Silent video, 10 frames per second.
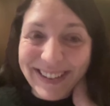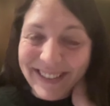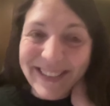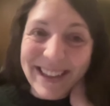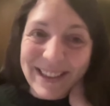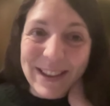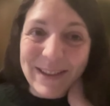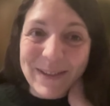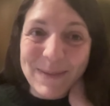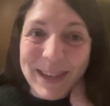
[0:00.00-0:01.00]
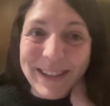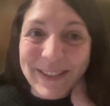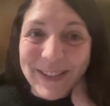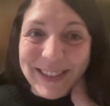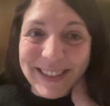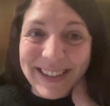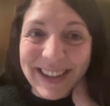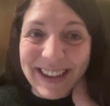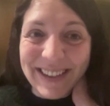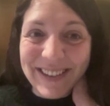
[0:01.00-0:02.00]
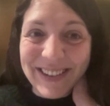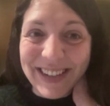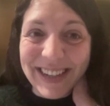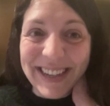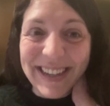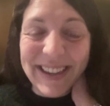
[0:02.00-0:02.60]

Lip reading: So that could be interesting, actually.